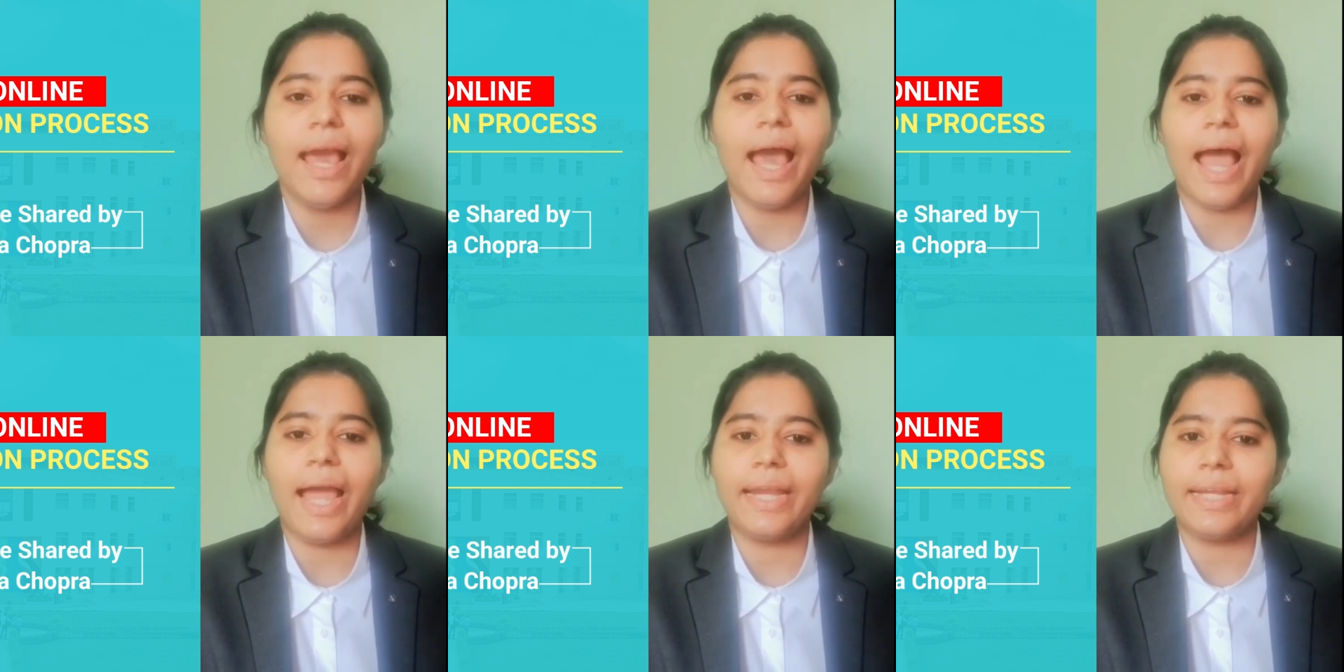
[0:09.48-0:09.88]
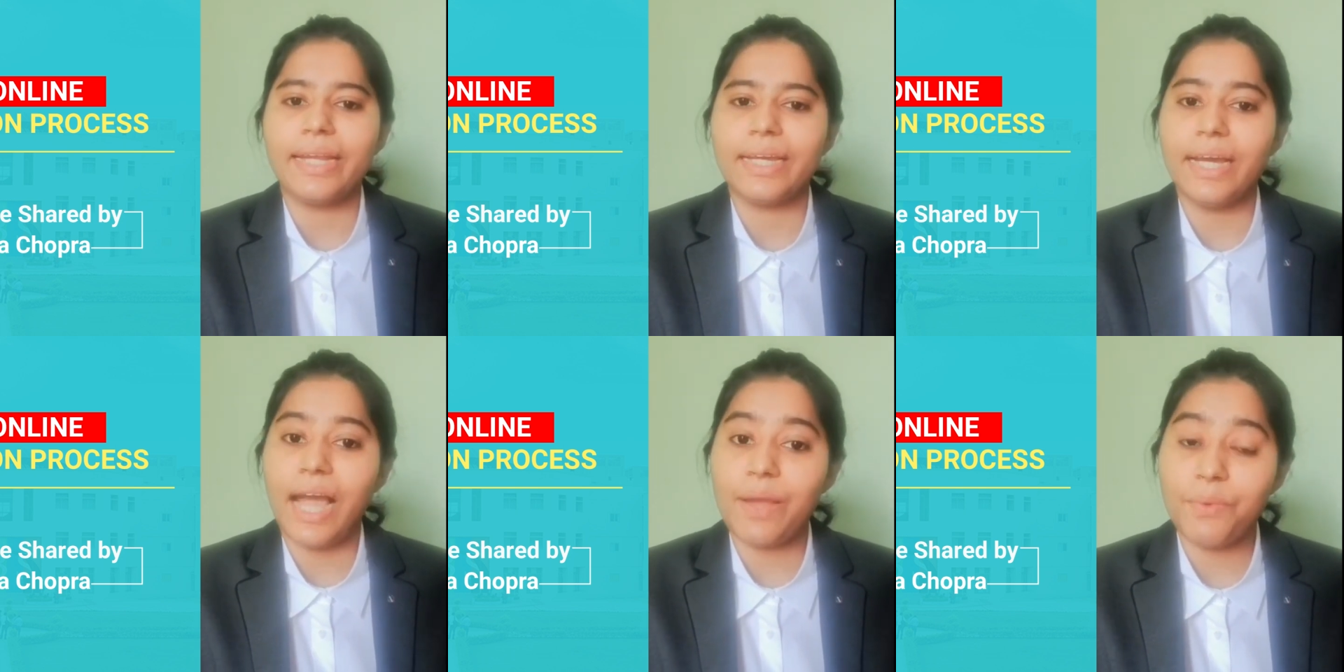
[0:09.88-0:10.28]

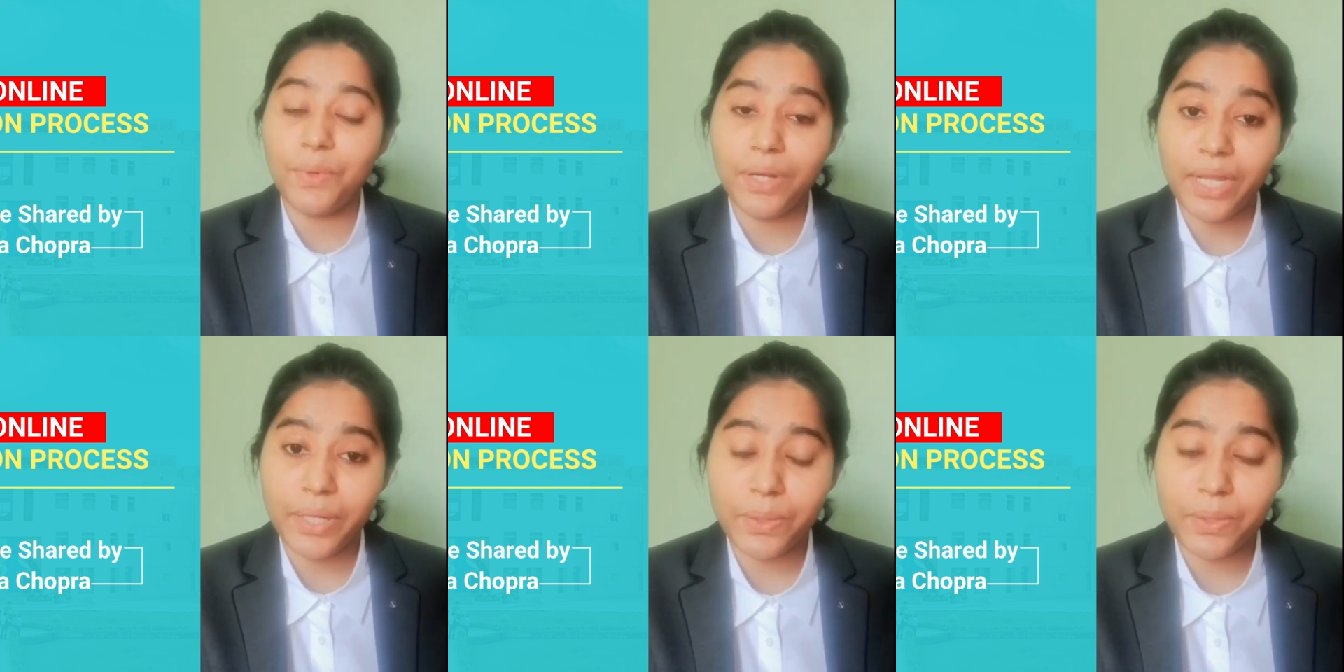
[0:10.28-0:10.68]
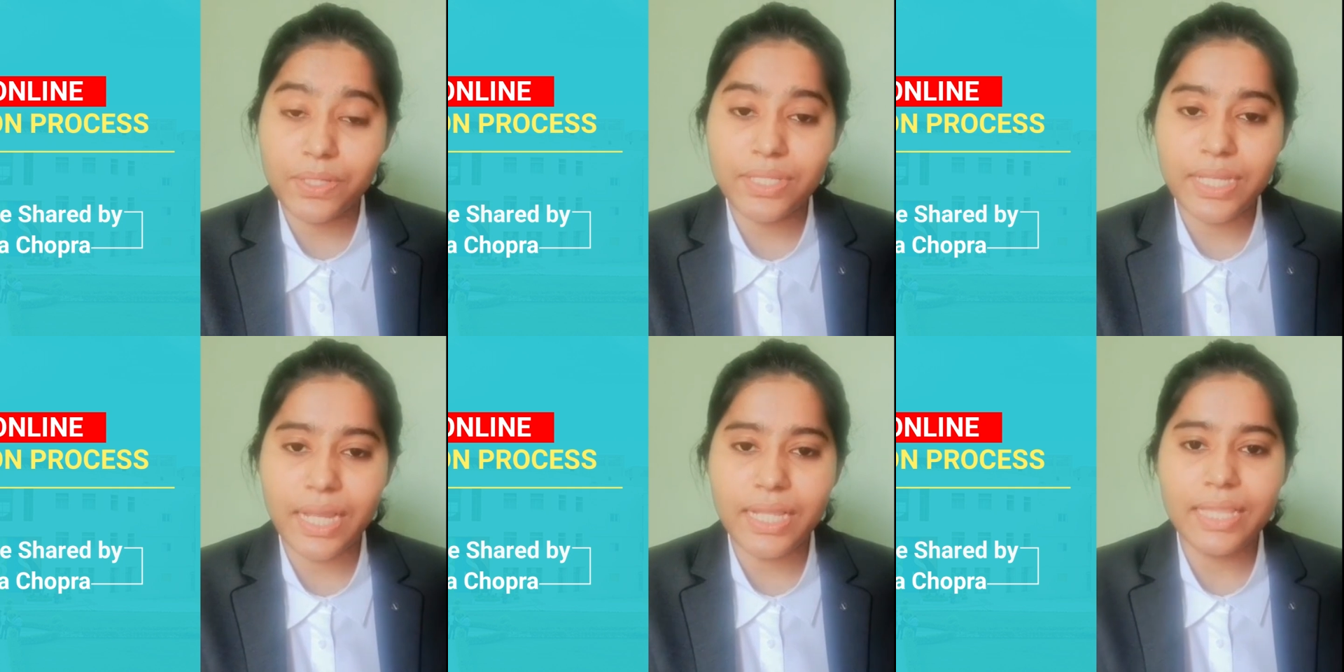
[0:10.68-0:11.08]
and uh, I would like
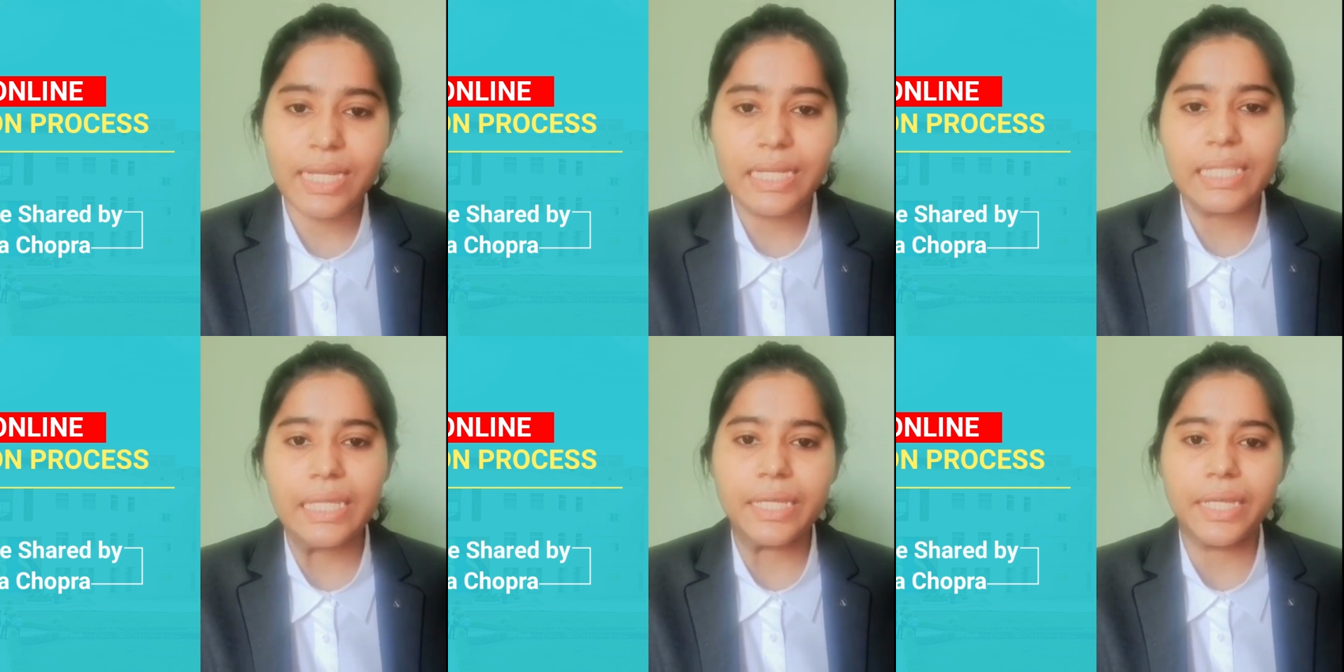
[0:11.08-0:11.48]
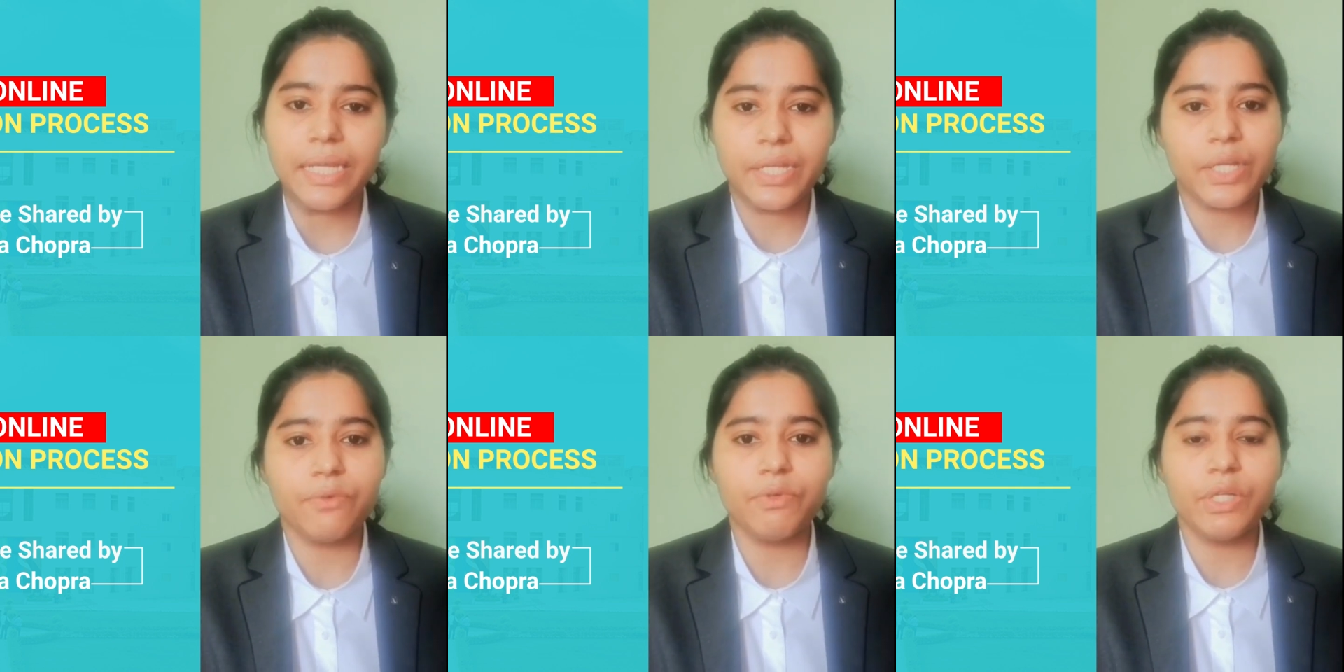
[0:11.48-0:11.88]
to say that the
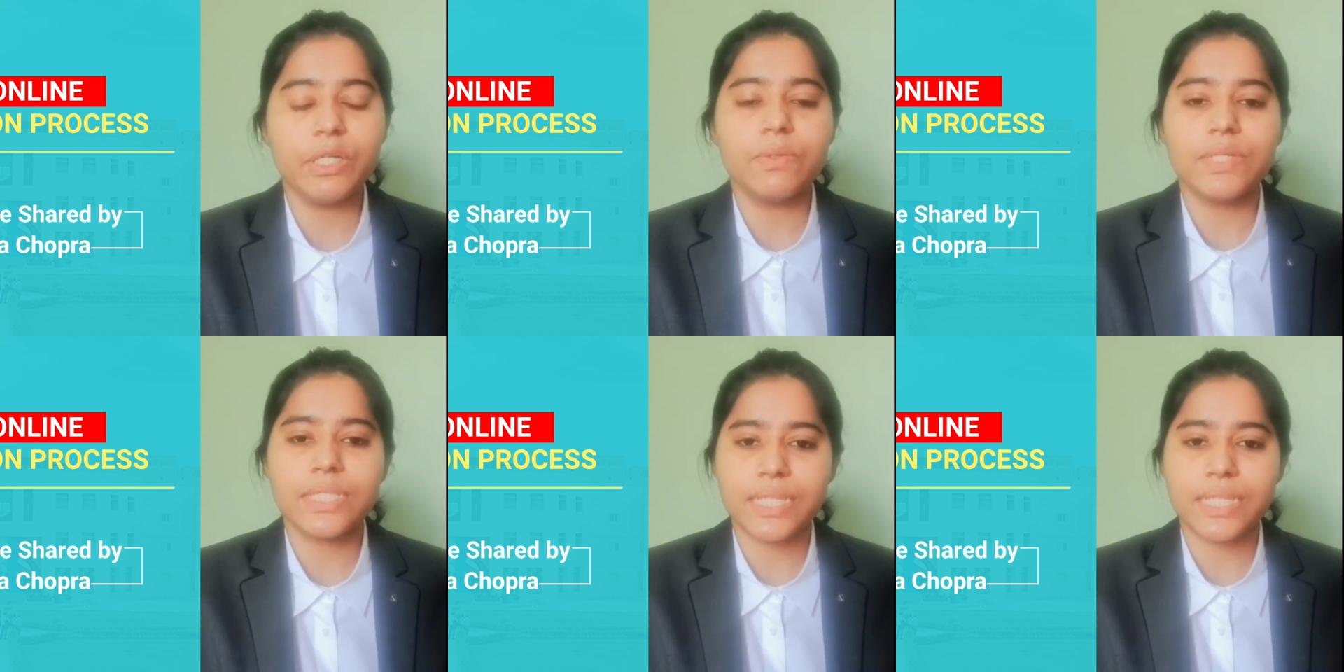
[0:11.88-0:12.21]
interview